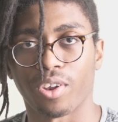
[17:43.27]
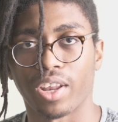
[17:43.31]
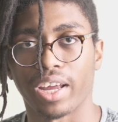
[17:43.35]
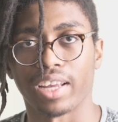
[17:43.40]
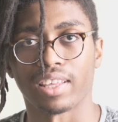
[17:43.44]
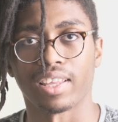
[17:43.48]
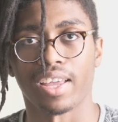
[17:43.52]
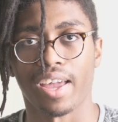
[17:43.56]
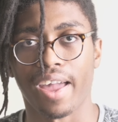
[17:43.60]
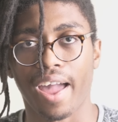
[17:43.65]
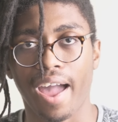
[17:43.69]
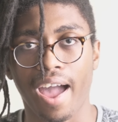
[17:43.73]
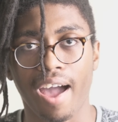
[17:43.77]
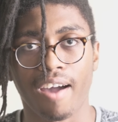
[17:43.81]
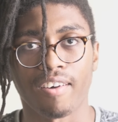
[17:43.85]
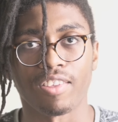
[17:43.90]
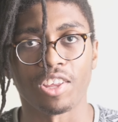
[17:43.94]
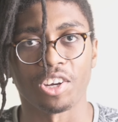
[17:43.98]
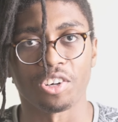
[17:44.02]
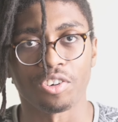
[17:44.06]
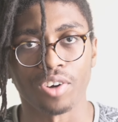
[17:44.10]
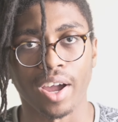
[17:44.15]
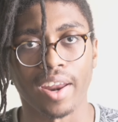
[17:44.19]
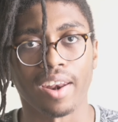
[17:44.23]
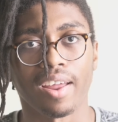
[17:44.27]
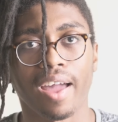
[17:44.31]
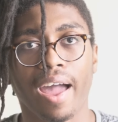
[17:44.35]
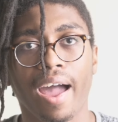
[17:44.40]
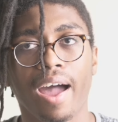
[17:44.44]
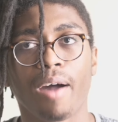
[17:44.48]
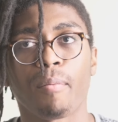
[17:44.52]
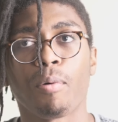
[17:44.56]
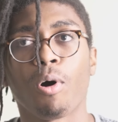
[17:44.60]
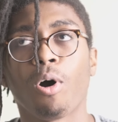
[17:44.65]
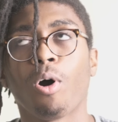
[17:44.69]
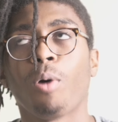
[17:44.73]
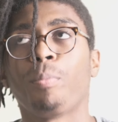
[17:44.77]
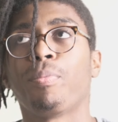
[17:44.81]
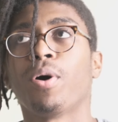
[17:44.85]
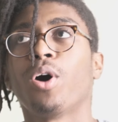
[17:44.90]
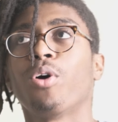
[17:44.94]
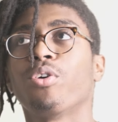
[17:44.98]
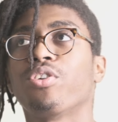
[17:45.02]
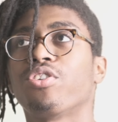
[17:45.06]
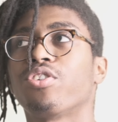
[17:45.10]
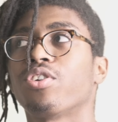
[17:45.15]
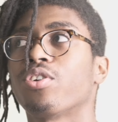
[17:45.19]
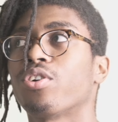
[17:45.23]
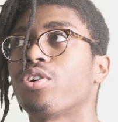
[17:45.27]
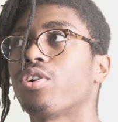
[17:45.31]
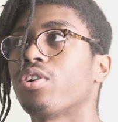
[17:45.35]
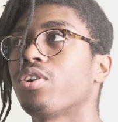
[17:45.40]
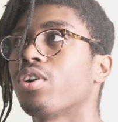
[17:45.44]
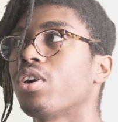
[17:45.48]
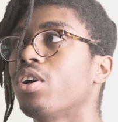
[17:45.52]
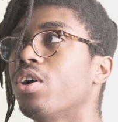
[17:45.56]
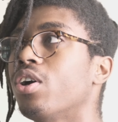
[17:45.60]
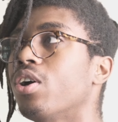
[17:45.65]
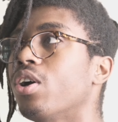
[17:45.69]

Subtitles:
Like they try to